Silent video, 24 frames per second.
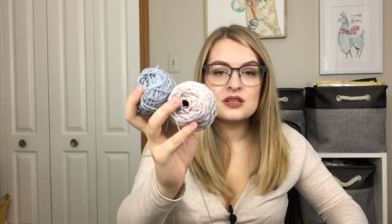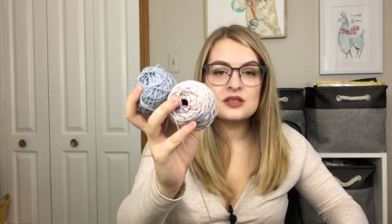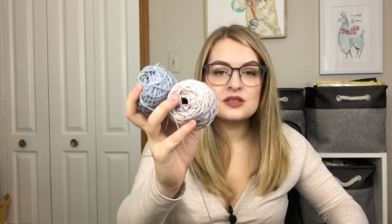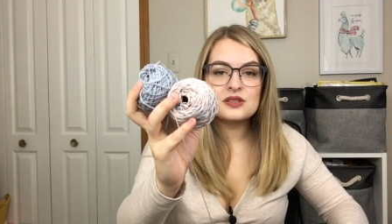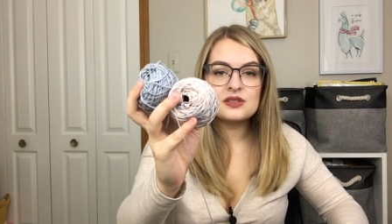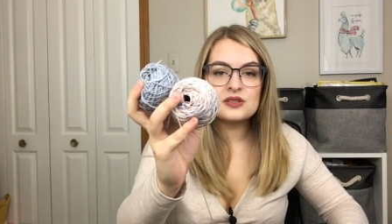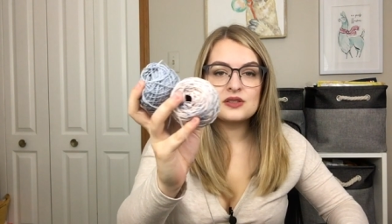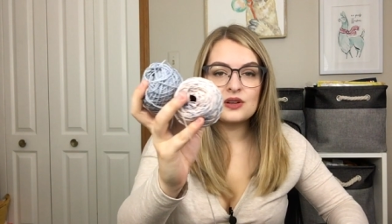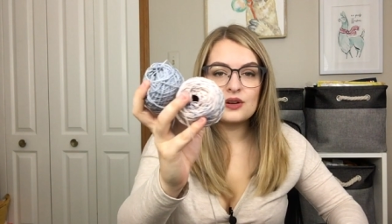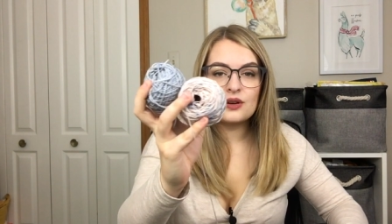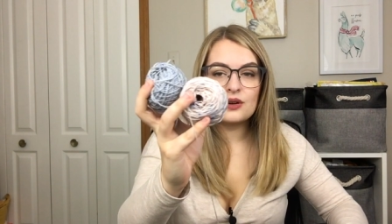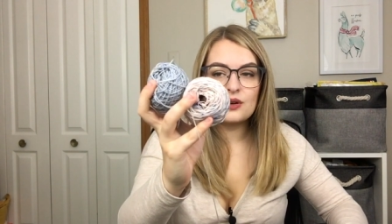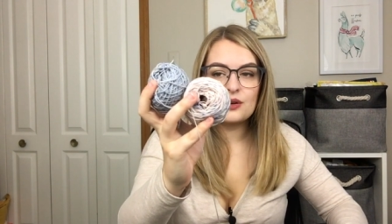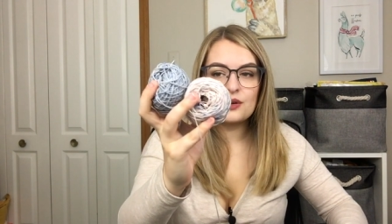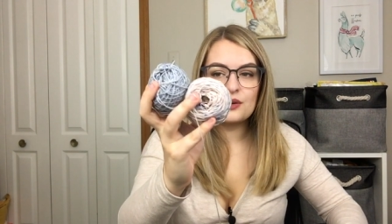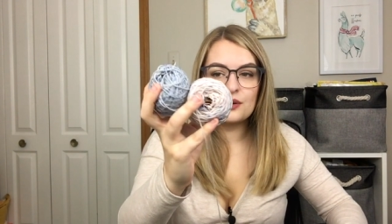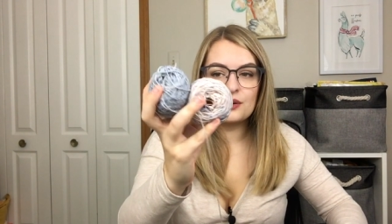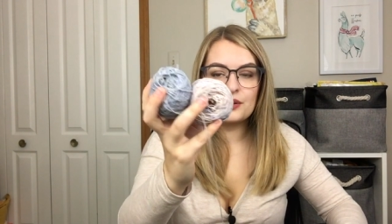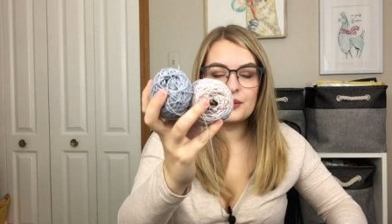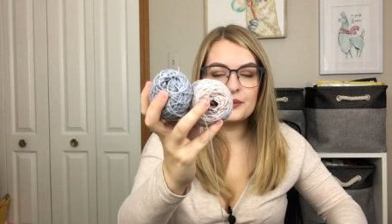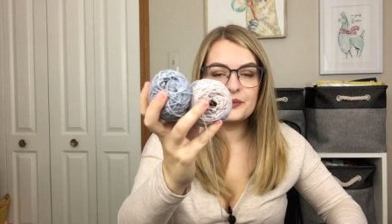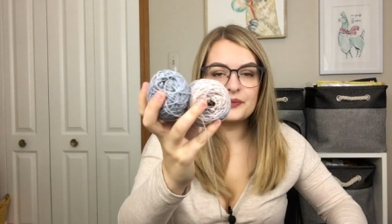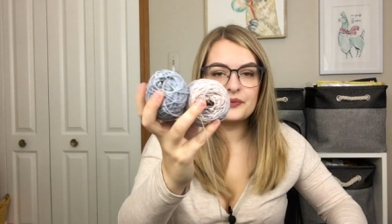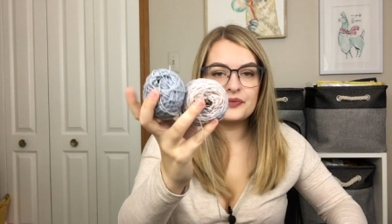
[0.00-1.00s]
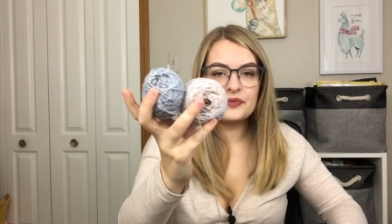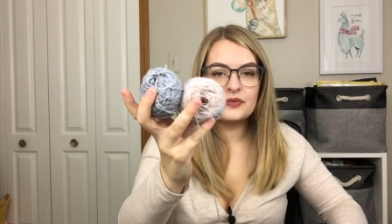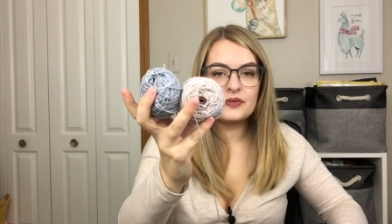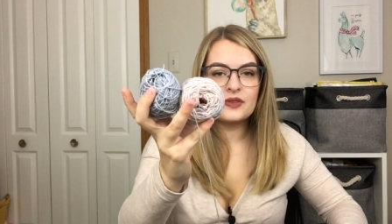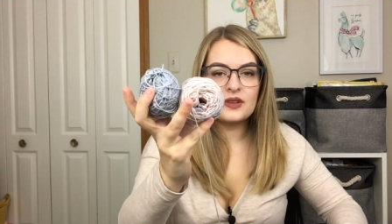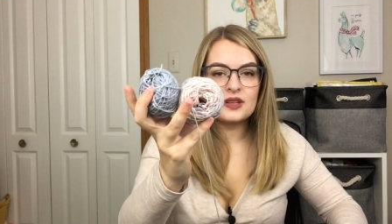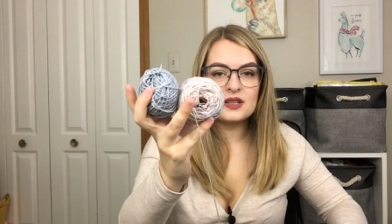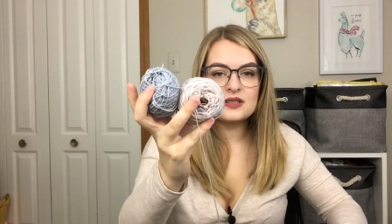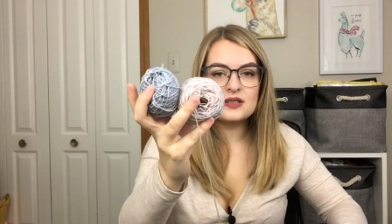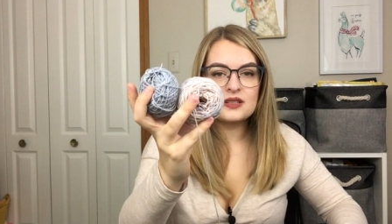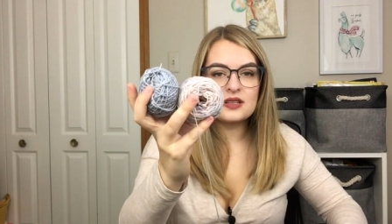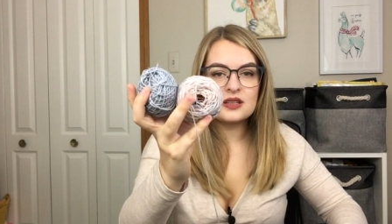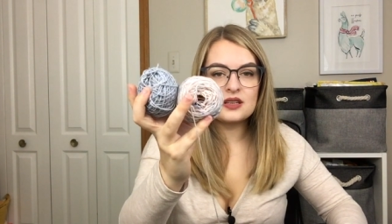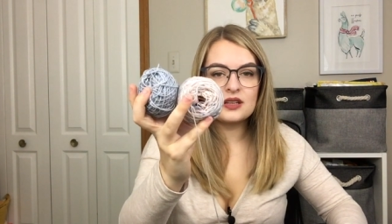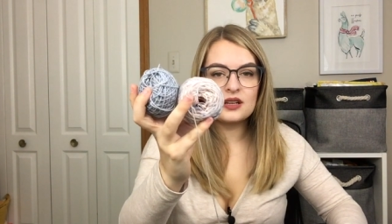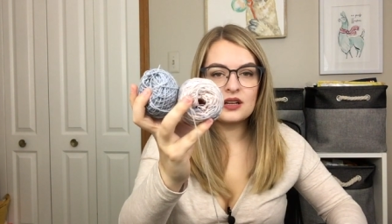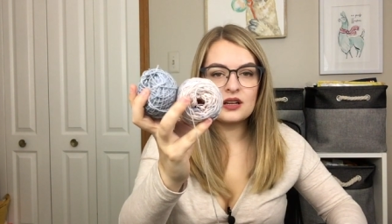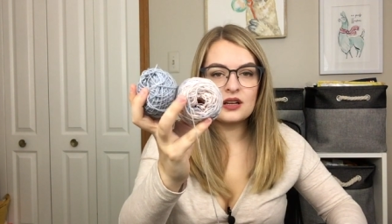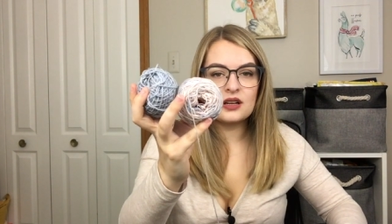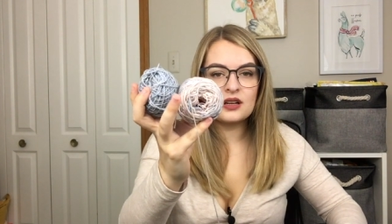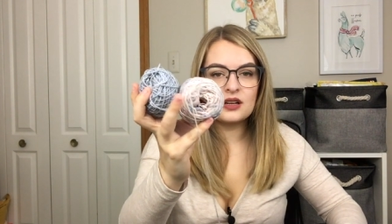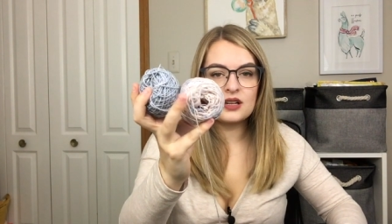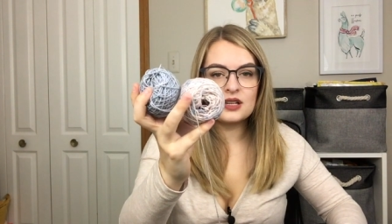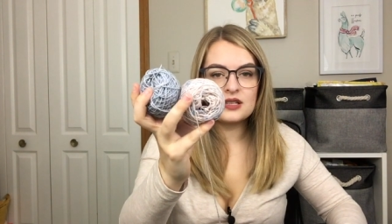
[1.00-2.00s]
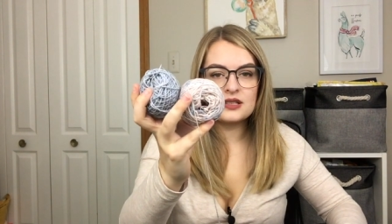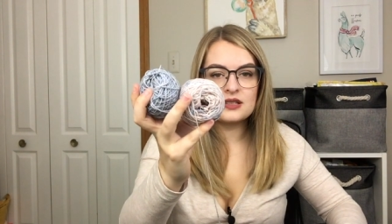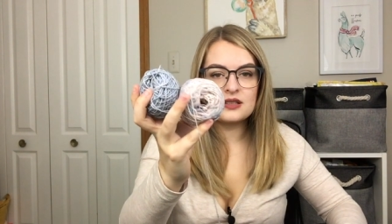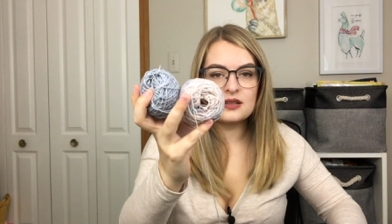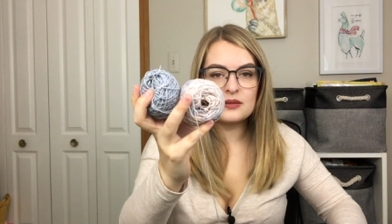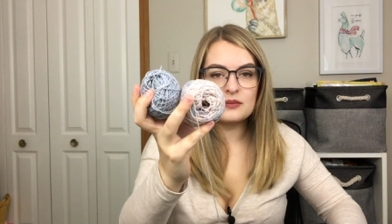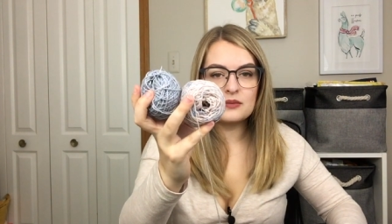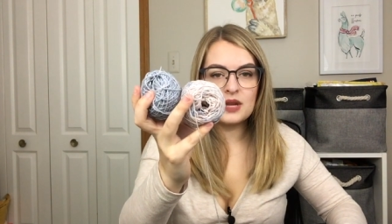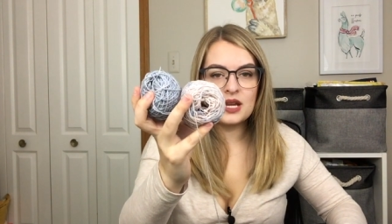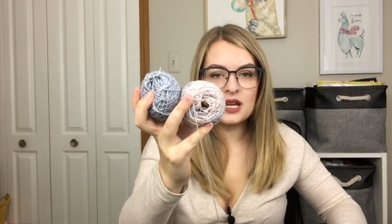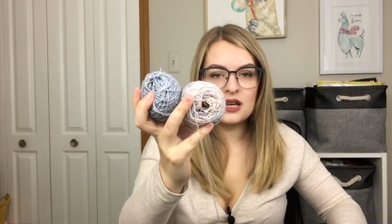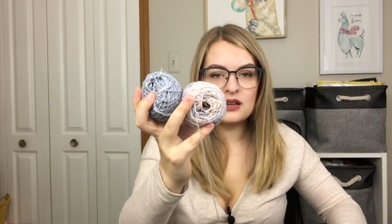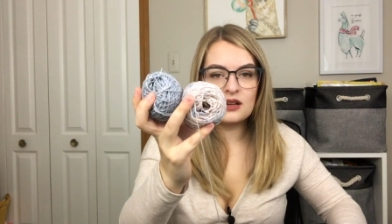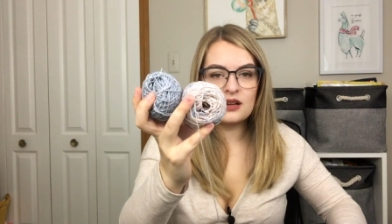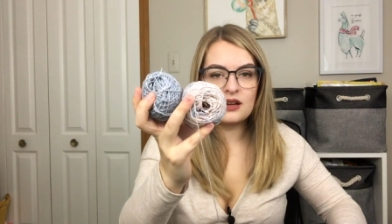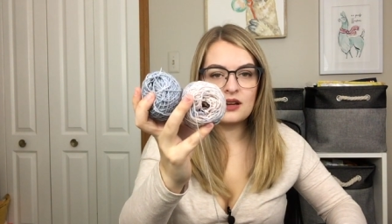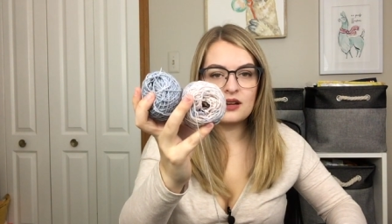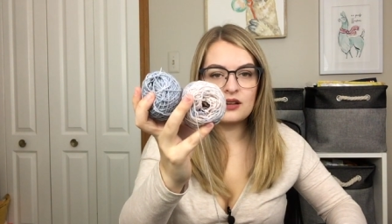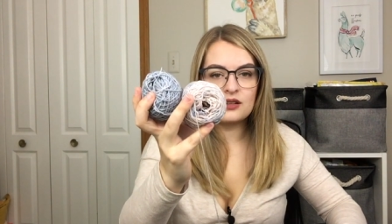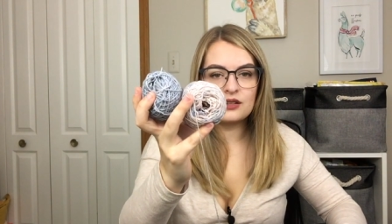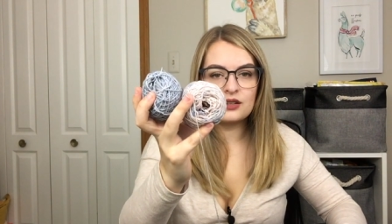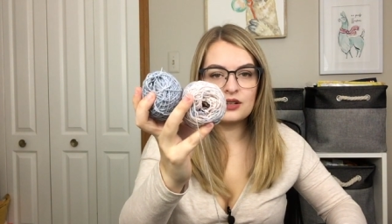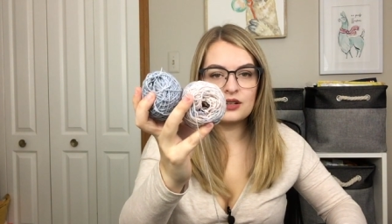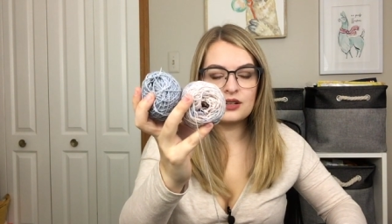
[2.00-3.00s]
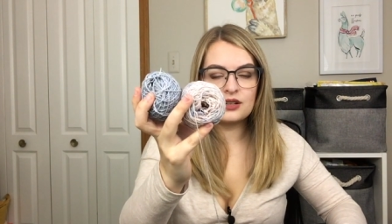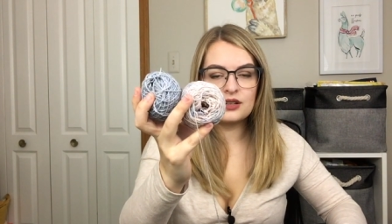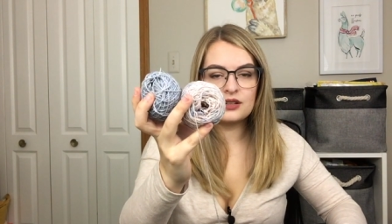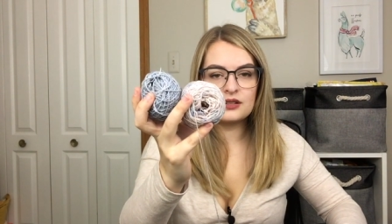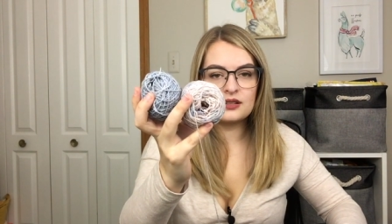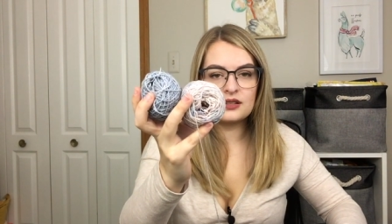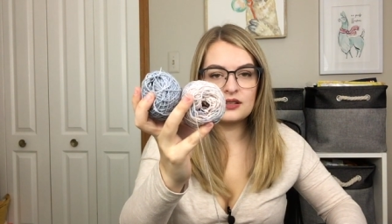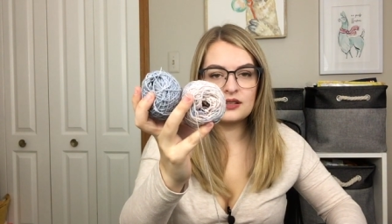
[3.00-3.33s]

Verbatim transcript: So this here is the main color,